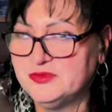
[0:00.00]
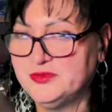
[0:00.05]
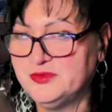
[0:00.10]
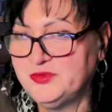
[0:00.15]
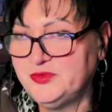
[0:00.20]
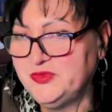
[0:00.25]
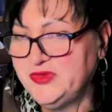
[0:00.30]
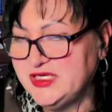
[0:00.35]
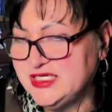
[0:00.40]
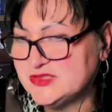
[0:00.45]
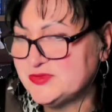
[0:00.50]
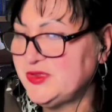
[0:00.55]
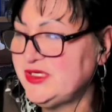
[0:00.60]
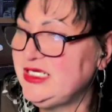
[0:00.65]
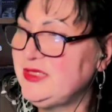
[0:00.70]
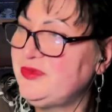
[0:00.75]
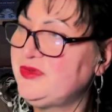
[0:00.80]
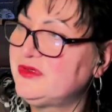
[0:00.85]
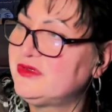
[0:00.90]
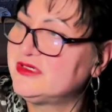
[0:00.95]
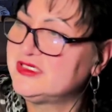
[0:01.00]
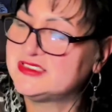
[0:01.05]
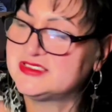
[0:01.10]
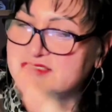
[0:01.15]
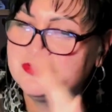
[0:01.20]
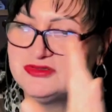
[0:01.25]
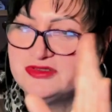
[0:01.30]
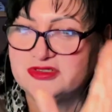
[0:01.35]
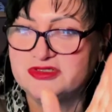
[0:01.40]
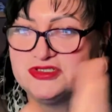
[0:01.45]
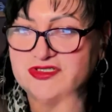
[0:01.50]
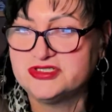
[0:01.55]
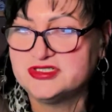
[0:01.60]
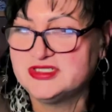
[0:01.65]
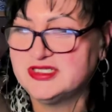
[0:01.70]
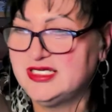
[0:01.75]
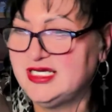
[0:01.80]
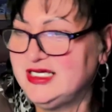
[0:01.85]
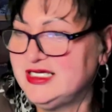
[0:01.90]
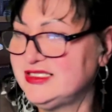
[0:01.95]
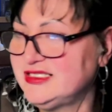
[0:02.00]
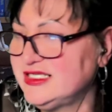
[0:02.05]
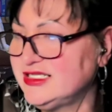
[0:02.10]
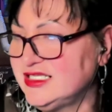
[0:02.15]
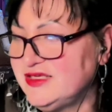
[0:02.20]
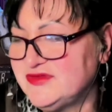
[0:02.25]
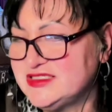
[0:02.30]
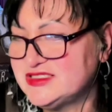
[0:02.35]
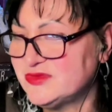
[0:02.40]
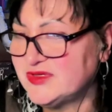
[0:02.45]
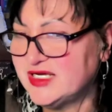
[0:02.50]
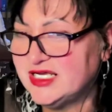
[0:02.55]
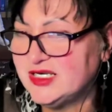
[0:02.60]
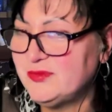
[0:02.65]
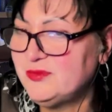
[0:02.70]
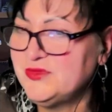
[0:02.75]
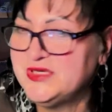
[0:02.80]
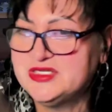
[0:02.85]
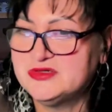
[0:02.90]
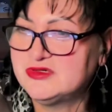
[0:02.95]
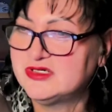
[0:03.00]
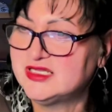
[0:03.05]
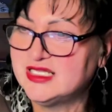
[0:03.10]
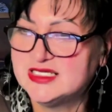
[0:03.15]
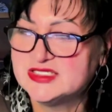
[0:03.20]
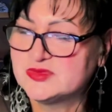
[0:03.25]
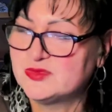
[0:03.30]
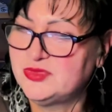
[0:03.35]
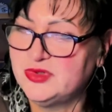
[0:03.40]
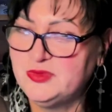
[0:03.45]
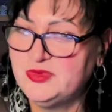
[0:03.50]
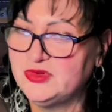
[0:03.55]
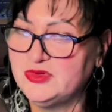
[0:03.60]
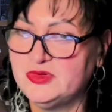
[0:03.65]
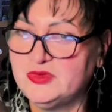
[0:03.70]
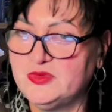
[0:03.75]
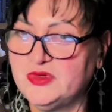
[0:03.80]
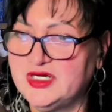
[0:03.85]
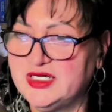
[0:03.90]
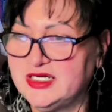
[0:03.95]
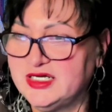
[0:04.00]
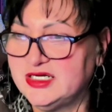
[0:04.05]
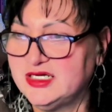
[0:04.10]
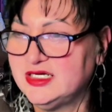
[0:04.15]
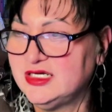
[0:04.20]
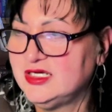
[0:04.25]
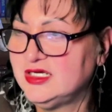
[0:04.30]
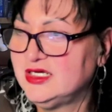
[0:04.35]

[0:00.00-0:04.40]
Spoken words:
these people are such, like, they live in some kind of middle class bubble where,